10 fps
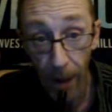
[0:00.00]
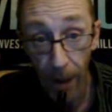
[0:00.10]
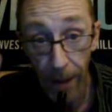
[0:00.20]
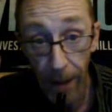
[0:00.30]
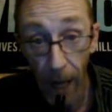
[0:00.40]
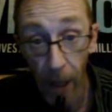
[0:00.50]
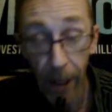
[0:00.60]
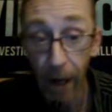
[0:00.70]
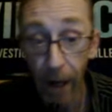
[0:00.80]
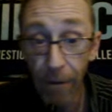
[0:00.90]
entire
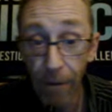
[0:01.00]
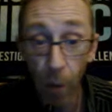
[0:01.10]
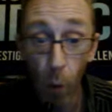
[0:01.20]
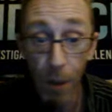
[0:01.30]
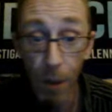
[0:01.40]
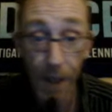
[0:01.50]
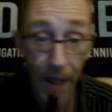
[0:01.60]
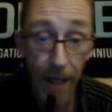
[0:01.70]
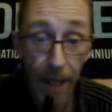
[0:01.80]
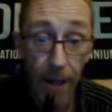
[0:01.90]
craft was
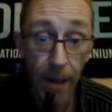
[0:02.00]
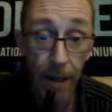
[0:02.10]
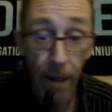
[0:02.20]
designed